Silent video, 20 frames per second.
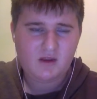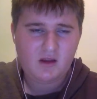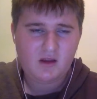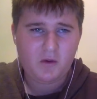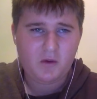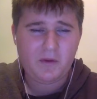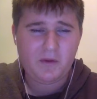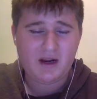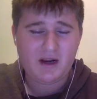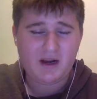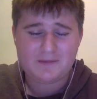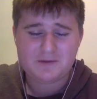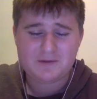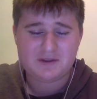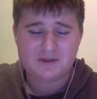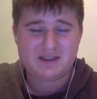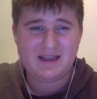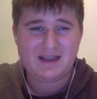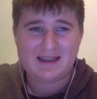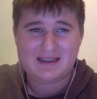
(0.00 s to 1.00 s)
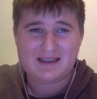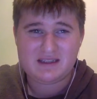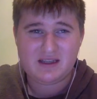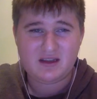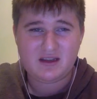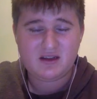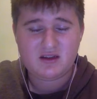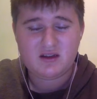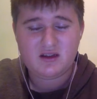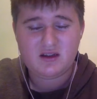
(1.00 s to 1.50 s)
When it comes on to the
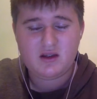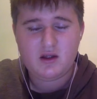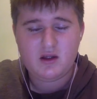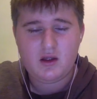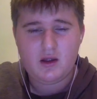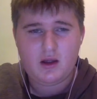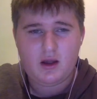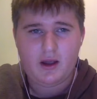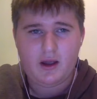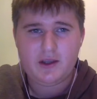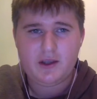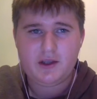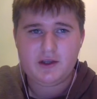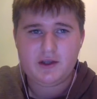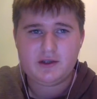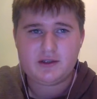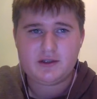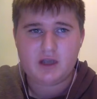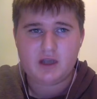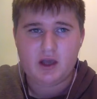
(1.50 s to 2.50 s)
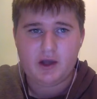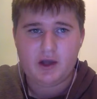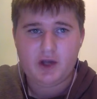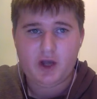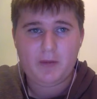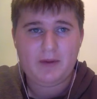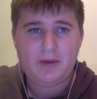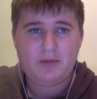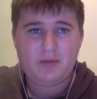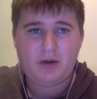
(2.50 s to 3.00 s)
editing, I used
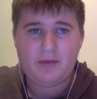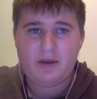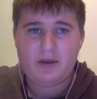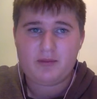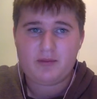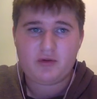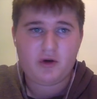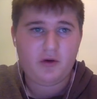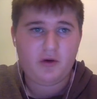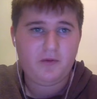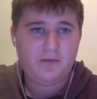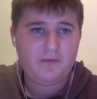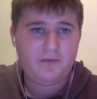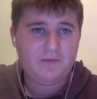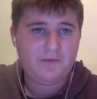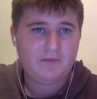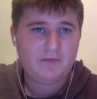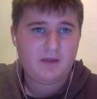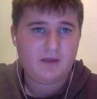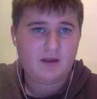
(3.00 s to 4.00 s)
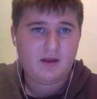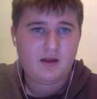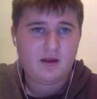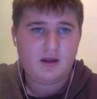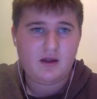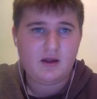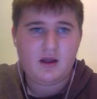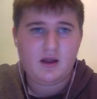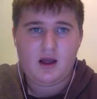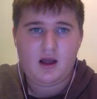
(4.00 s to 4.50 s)
Adobe Premiere Pro.
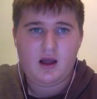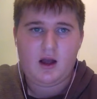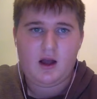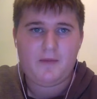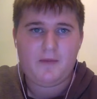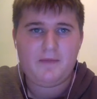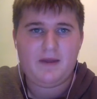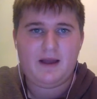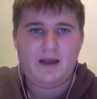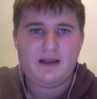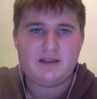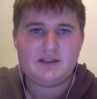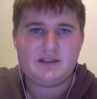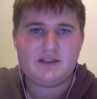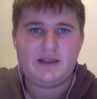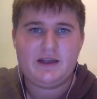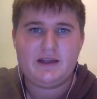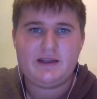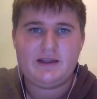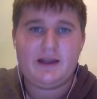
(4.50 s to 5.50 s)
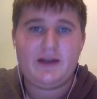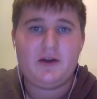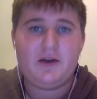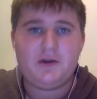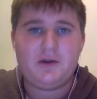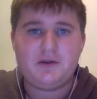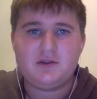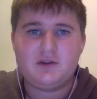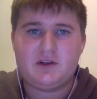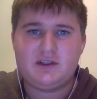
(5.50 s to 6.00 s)
to edit
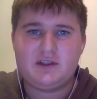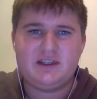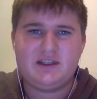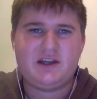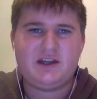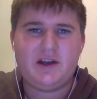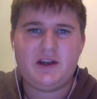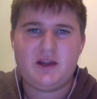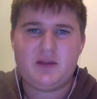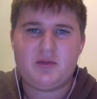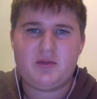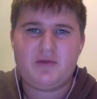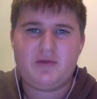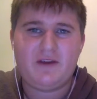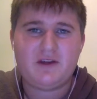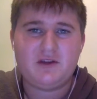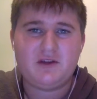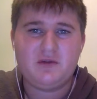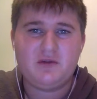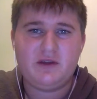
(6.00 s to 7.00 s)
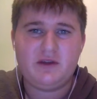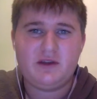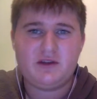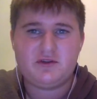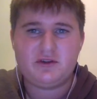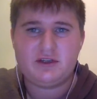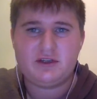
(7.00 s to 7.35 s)
on, because it's kind of the professional industry